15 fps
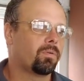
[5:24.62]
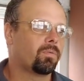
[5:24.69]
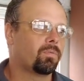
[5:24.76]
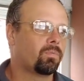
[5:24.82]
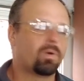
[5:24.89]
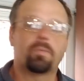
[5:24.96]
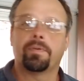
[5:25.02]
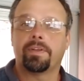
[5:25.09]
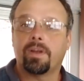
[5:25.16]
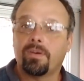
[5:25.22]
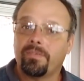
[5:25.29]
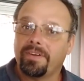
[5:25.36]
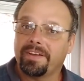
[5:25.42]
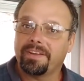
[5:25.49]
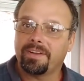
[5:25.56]
where we don't
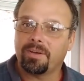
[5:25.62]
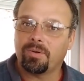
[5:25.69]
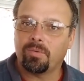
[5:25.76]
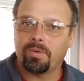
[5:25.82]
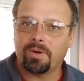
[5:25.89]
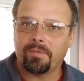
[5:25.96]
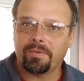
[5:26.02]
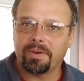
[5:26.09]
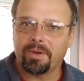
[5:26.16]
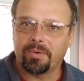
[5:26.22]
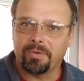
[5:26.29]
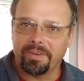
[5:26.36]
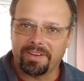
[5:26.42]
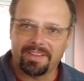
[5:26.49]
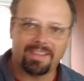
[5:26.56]
really know where we're
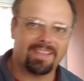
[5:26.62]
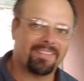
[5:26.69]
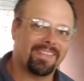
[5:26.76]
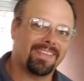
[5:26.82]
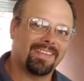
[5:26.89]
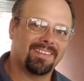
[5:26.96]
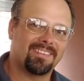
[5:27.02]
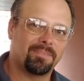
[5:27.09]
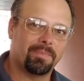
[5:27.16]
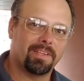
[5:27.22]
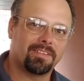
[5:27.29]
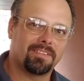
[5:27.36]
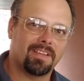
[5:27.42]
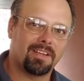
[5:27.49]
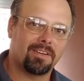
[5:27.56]
going. I think that's the
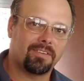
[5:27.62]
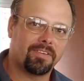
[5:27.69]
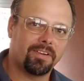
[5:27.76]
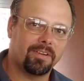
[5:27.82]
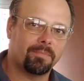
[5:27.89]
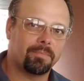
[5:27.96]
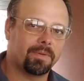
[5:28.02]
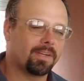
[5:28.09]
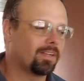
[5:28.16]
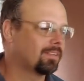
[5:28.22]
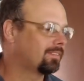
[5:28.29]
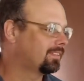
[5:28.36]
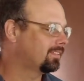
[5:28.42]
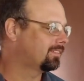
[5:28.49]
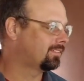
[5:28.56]
best kind of trip
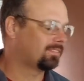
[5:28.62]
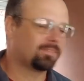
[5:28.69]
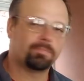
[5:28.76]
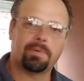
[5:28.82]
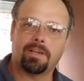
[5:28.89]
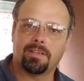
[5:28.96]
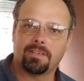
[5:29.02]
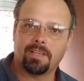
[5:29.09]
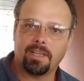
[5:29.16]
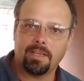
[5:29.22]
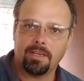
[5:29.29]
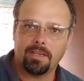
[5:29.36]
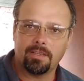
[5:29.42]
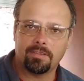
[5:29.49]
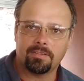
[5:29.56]
because it's
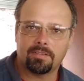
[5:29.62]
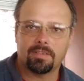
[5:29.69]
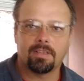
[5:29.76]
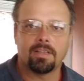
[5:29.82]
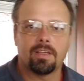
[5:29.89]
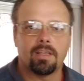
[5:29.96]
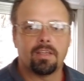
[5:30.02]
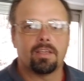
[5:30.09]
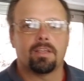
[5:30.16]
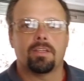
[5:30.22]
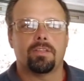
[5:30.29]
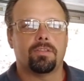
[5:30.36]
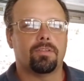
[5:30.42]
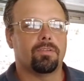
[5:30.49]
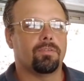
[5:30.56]
spontaneous.
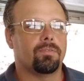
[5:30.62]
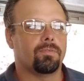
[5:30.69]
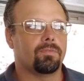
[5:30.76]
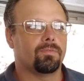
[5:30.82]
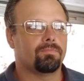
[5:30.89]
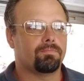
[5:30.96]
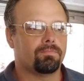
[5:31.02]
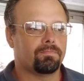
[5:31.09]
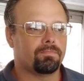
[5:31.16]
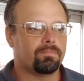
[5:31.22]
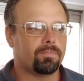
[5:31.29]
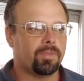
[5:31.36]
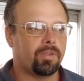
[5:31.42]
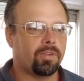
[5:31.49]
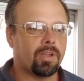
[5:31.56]
You
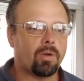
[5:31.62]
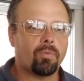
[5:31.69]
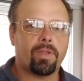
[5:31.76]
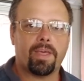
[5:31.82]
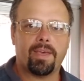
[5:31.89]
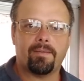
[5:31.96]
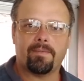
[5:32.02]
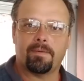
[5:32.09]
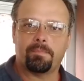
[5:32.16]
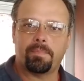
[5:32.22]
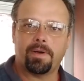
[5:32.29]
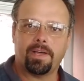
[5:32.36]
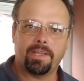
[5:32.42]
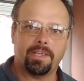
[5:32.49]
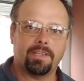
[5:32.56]
don't have a
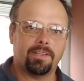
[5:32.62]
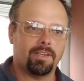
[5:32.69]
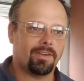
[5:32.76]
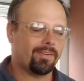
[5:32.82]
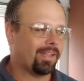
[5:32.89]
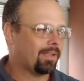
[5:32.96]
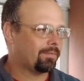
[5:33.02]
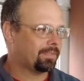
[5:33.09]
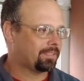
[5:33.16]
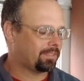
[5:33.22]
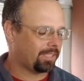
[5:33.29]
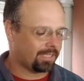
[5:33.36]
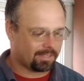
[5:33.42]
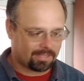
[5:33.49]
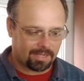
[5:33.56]
plan. You don't have a
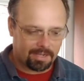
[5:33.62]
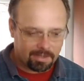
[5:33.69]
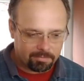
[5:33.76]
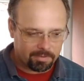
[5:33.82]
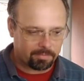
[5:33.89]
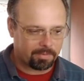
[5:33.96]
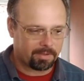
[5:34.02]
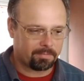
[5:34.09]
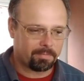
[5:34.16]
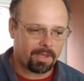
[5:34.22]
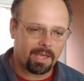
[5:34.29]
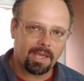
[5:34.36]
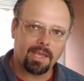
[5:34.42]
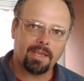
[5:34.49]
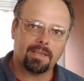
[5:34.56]
set time to be
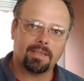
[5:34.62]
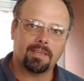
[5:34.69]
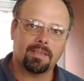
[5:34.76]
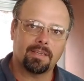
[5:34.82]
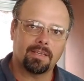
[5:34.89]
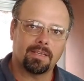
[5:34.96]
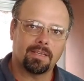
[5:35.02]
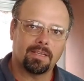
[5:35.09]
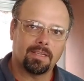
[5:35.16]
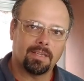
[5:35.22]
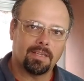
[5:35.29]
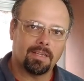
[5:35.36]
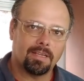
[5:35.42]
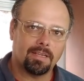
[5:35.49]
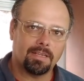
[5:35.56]
back.
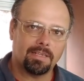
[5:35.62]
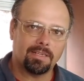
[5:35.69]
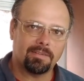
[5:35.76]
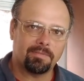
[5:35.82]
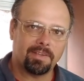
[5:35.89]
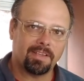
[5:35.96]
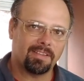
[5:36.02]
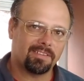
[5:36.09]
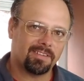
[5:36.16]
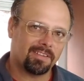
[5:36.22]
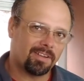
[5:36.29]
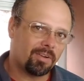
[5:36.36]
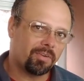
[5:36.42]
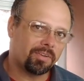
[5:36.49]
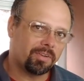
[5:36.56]
I guess I can
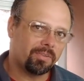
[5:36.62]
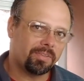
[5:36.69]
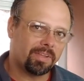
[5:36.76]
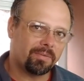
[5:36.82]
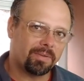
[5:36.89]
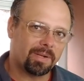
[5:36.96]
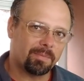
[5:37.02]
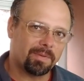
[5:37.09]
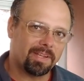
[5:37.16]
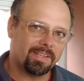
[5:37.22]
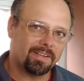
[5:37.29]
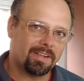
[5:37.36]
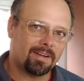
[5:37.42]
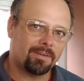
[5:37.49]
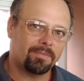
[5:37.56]
only do that when I'm laid
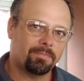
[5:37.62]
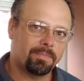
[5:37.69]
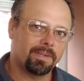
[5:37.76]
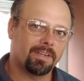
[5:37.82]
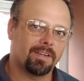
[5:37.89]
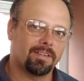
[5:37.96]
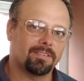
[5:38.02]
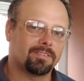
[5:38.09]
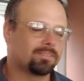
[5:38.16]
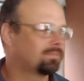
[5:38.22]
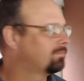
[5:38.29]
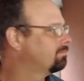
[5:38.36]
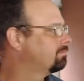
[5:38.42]
off because,